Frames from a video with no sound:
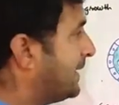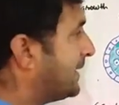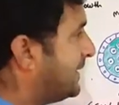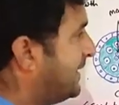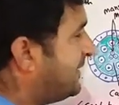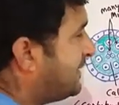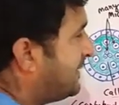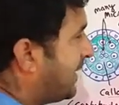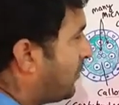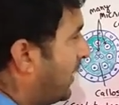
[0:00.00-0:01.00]
These
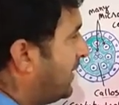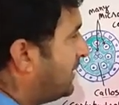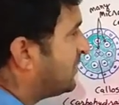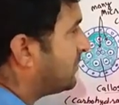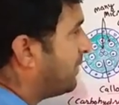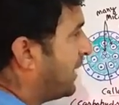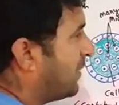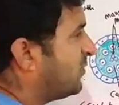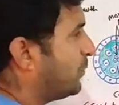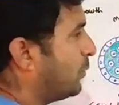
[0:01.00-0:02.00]
tetroid
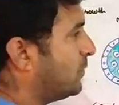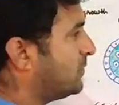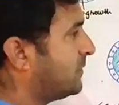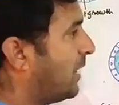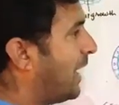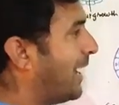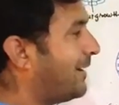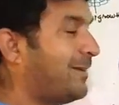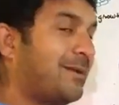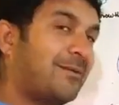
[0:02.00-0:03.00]
microspores are
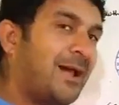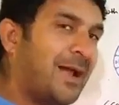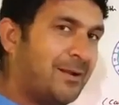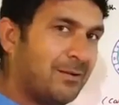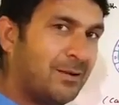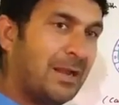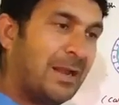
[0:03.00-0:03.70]
tetrahedral,